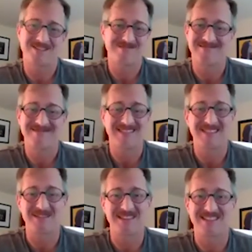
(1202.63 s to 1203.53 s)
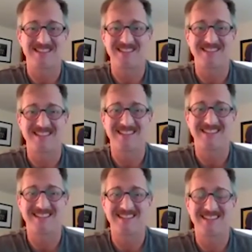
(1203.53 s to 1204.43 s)

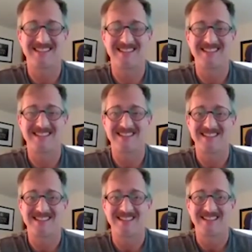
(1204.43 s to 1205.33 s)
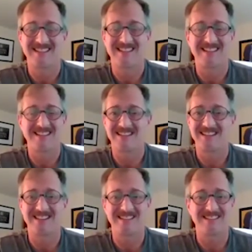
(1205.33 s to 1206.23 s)

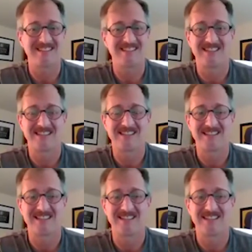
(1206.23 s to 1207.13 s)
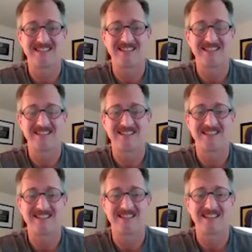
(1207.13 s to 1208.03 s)

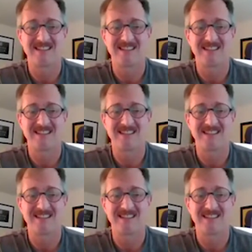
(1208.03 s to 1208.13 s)
(silent)